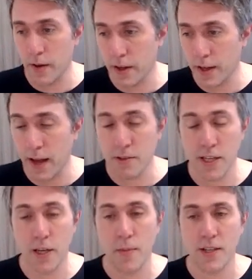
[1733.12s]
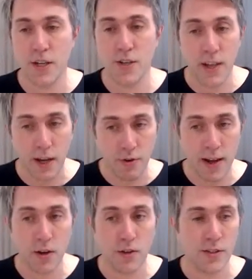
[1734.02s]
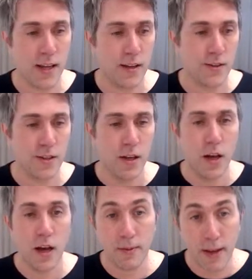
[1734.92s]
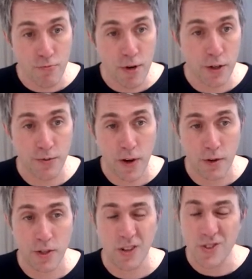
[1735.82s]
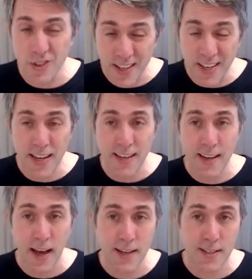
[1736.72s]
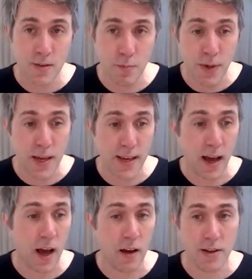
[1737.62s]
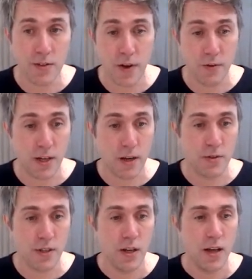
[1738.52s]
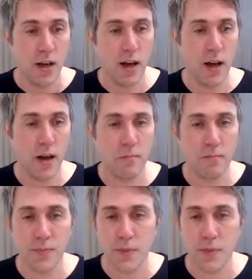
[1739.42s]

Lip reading: clarity in your message, get great content, get really good photos. You need nice, big, high-res photos to